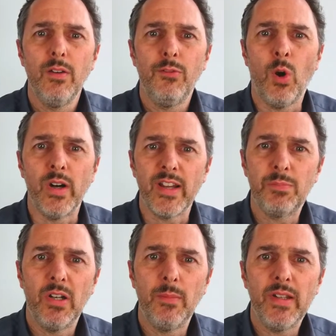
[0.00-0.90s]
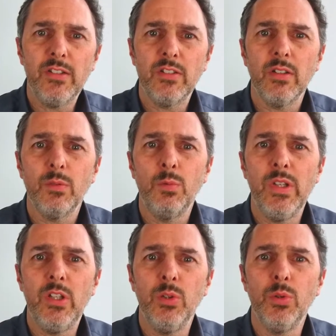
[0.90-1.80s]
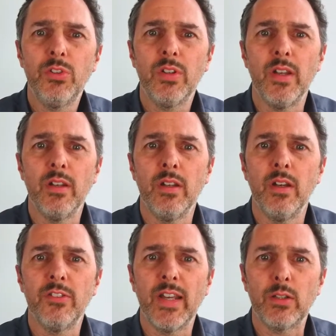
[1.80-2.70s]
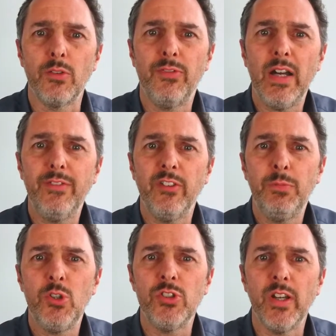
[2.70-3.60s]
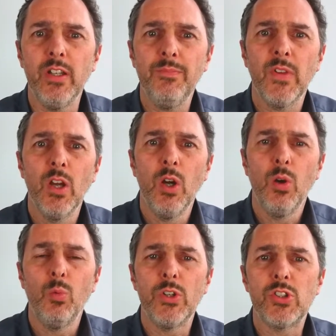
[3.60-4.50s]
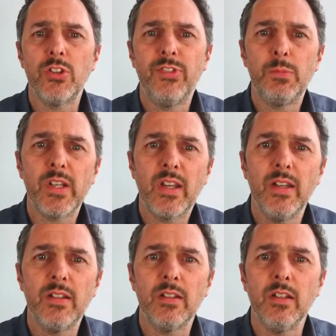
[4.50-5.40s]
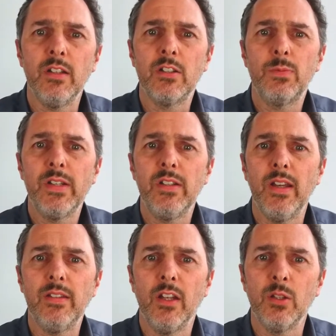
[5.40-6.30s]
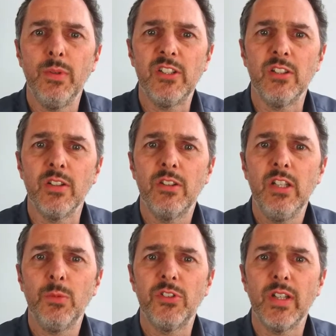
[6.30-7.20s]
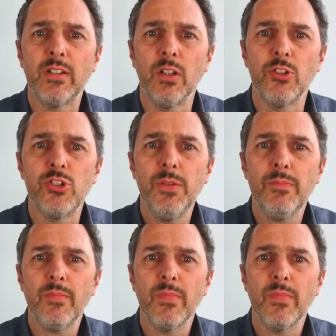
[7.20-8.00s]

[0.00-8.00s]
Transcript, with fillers: For experiment, we use an Cyclone 5 FPGA, which is fabricated in 28 nanometer CMOS technology.